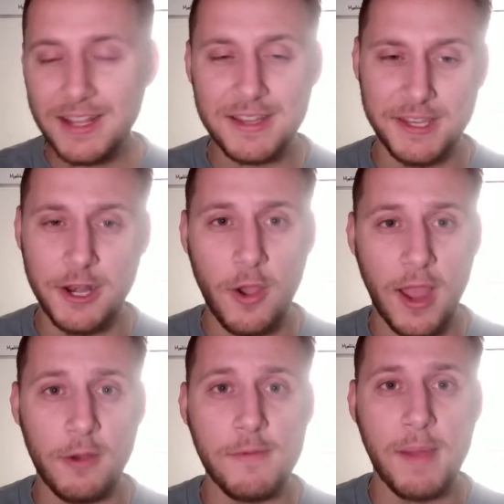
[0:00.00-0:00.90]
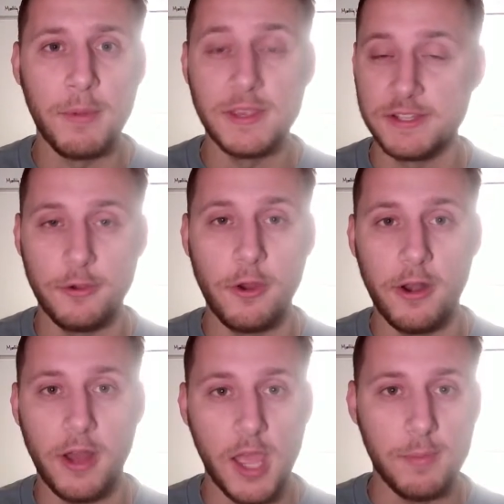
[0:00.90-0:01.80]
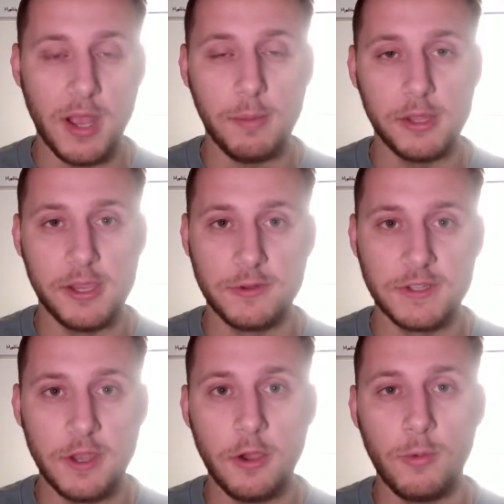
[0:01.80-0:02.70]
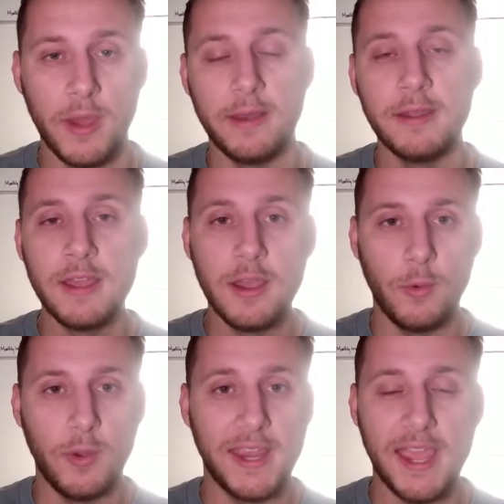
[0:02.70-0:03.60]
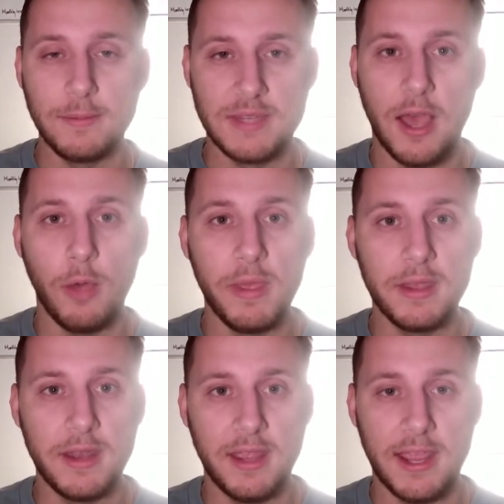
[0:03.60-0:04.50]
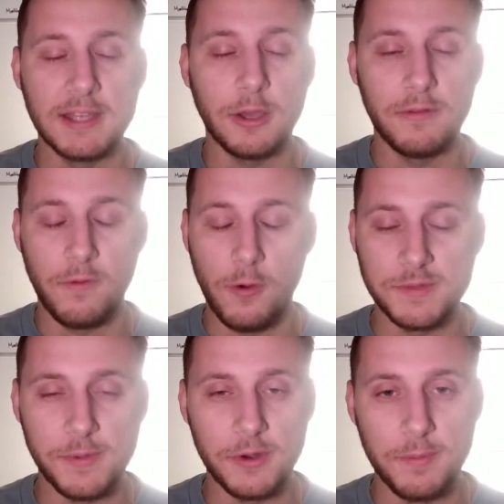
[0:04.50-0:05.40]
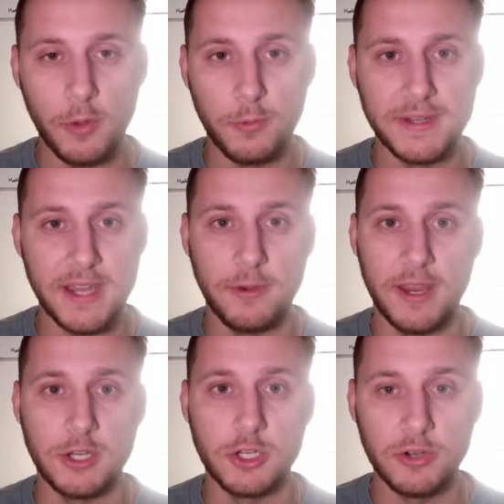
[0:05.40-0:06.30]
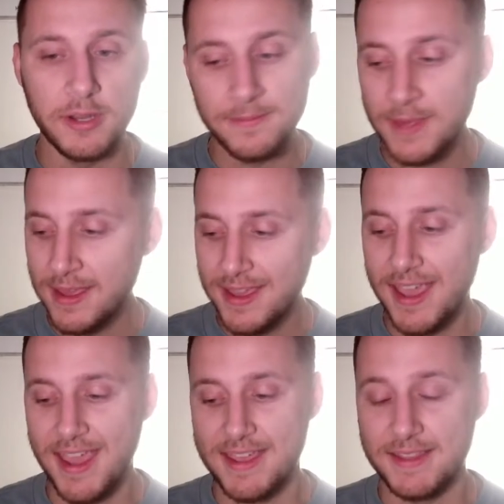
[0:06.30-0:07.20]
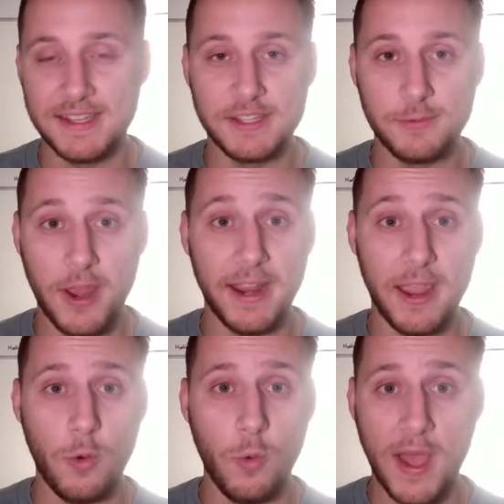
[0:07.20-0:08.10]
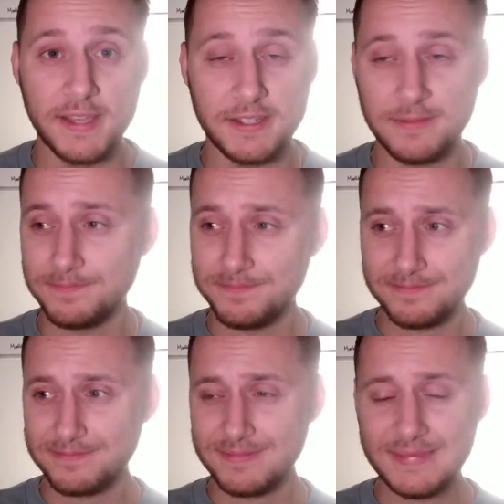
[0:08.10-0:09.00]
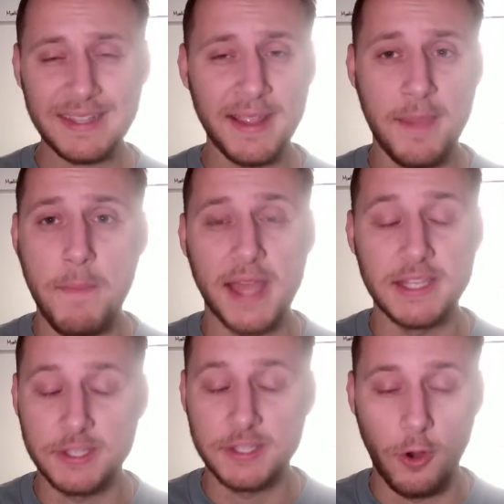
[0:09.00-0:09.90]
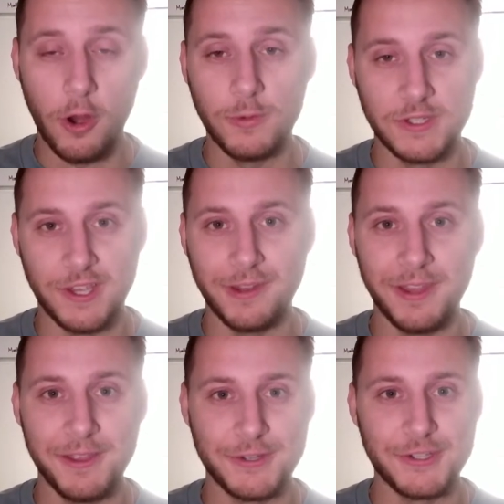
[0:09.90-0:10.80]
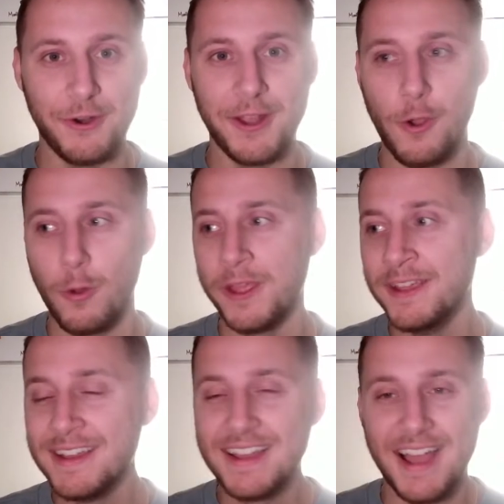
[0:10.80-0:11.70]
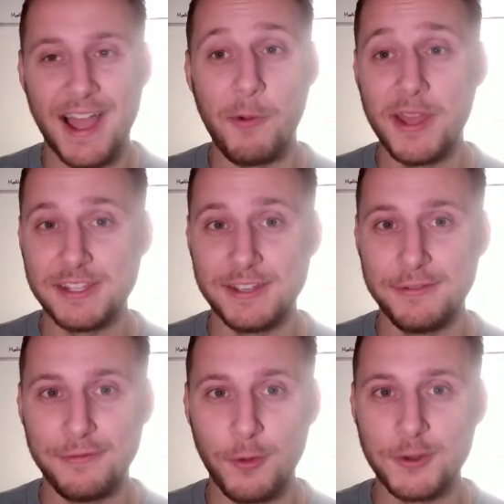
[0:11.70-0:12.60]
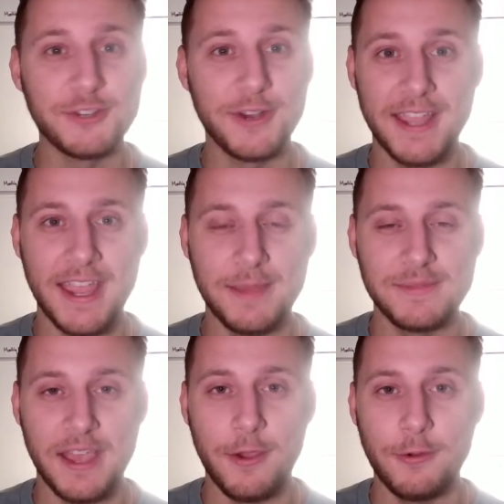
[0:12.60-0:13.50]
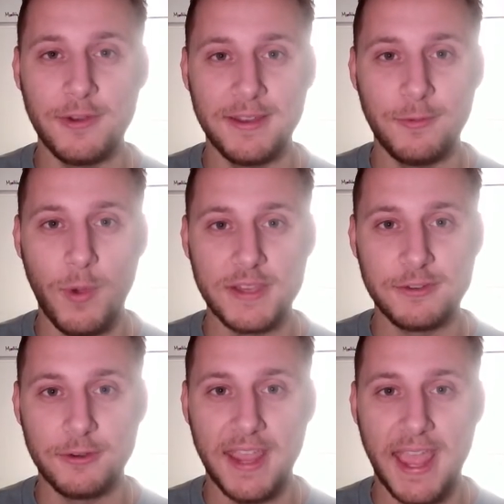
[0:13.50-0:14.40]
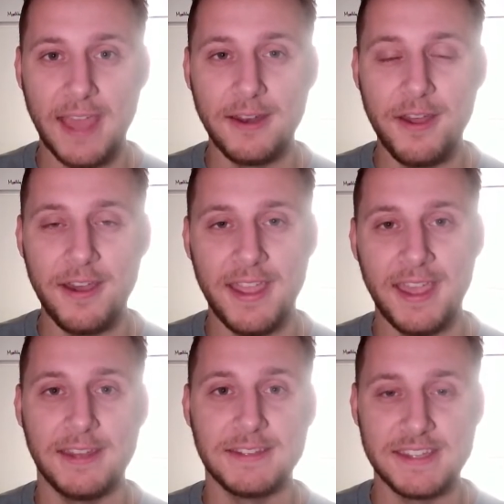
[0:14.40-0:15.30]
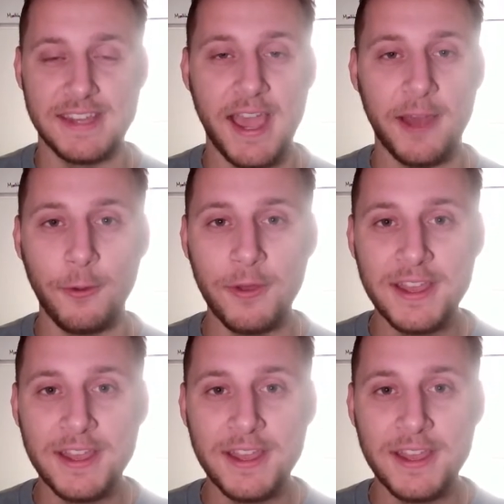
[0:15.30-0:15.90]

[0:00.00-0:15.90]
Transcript: I remember the Søgaard hype a couple of years ago when Cam Talbot and Anton Forsberg both went down to injury, and the Sens were heading out west, and Mads Søgaard was suddenly their starting goalie. I went to 4 straight games out in Western Canada and in Seattle,